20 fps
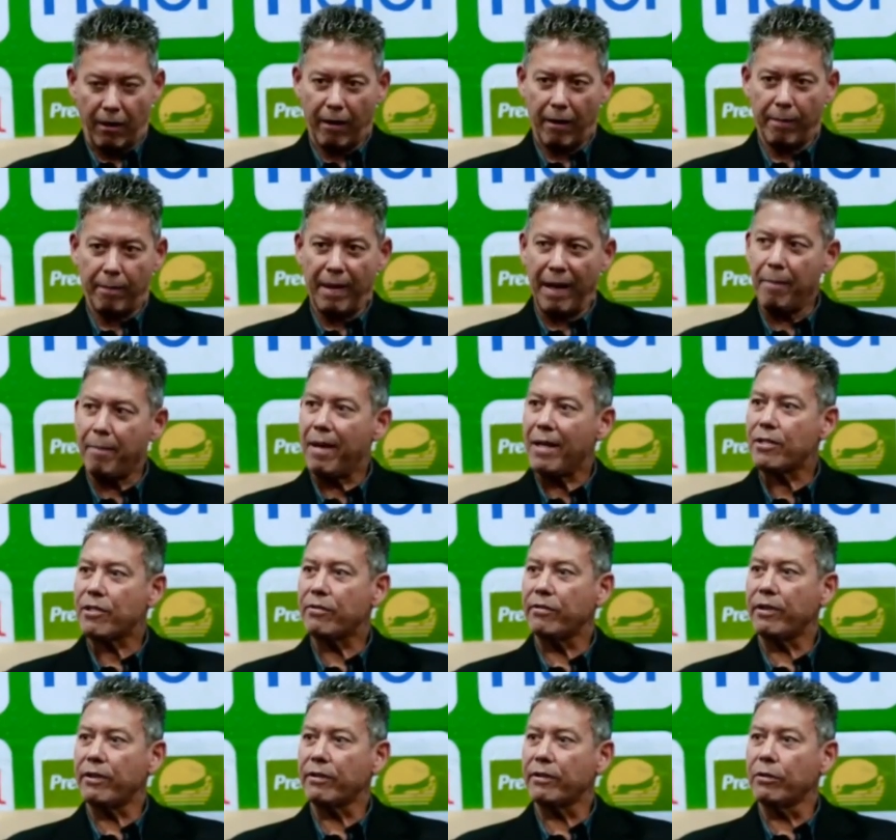My best
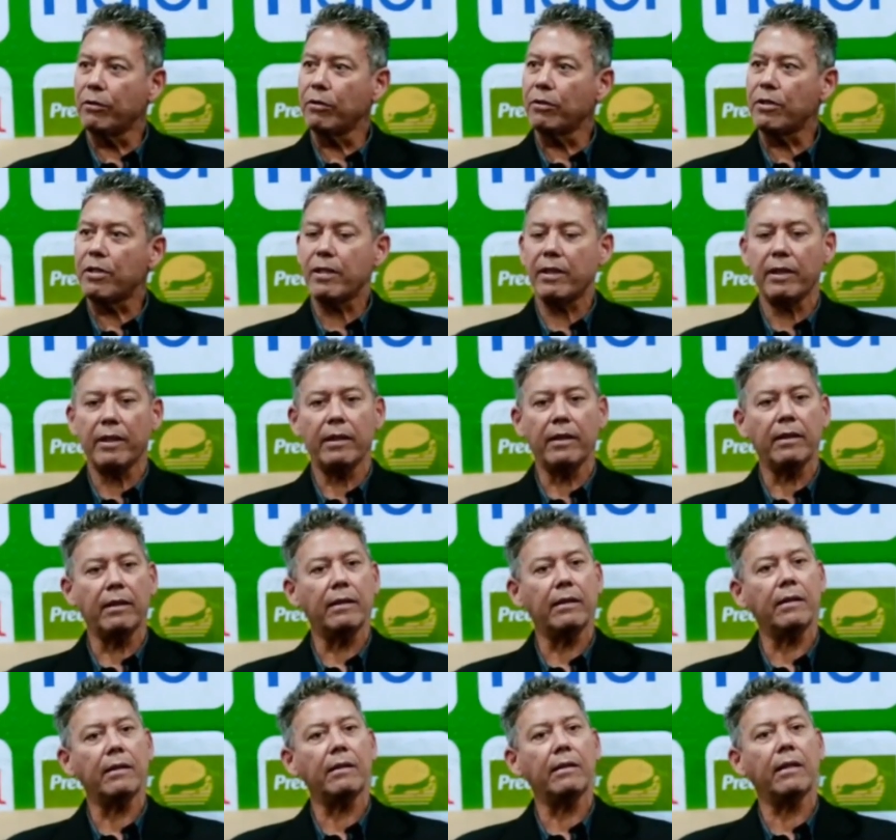results
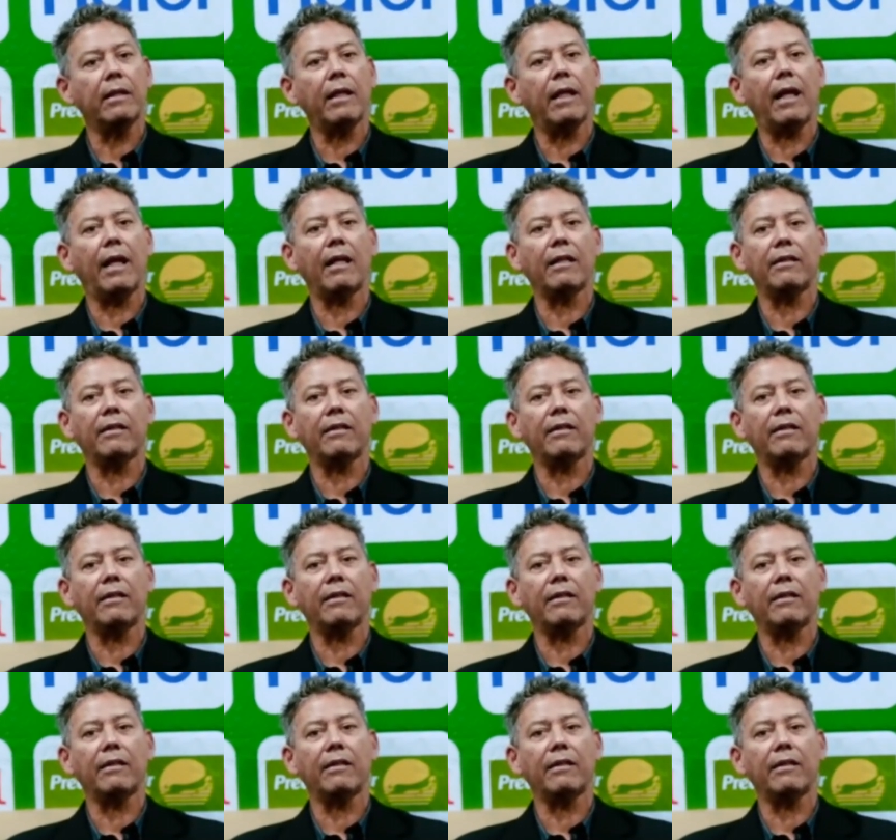in Hilal